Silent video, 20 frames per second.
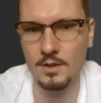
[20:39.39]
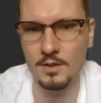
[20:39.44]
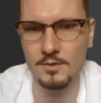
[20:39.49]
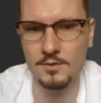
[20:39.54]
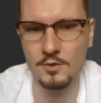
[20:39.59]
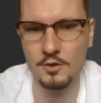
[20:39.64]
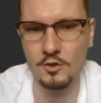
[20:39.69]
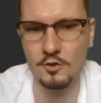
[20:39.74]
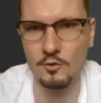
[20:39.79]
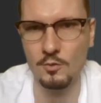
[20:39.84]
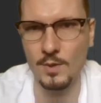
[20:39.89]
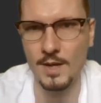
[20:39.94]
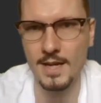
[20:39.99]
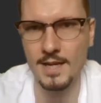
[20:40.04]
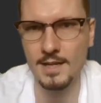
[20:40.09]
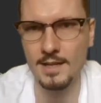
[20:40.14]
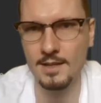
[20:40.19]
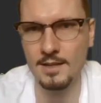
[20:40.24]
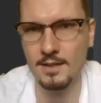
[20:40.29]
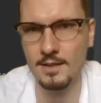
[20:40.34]

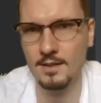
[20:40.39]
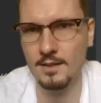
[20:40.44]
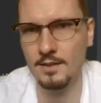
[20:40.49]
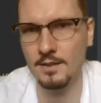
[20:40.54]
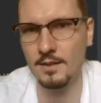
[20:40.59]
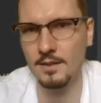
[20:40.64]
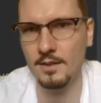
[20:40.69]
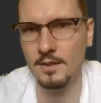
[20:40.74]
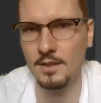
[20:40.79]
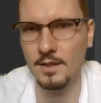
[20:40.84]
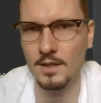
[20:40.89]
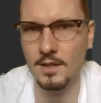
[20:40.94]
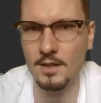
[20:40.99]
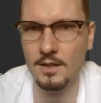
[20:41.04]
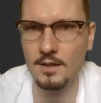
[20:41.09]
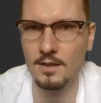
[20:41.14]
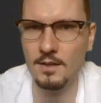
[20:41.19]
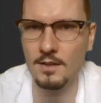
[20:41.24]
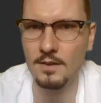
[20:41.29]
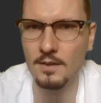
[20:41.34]
string in
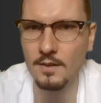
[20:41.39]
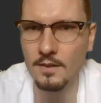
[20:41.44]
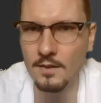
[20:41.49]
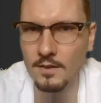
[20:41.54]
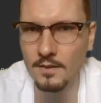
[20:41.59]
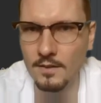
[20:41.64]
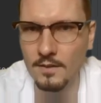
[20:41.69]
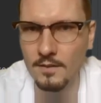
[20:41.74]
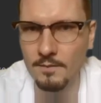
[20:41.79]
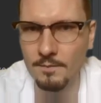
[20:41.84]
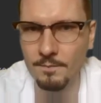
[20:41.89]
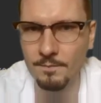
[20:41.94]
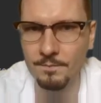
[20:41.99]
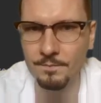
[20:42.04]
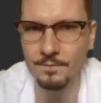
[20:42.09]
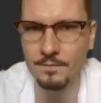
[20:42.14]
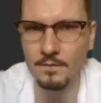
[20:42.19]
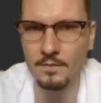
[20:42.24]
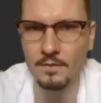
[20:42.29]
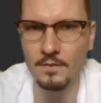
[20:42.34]
here.
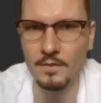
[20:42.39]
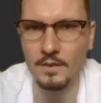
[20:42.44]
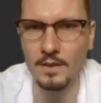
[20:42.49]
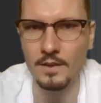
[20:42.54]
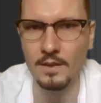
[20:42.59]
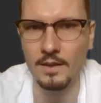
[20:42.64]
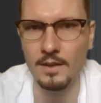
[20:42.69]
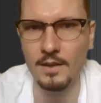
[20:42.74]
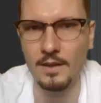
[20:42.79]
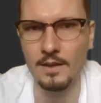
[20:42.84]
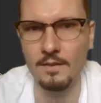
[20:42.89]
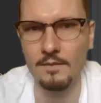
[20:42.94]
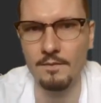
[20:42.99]
Yeah.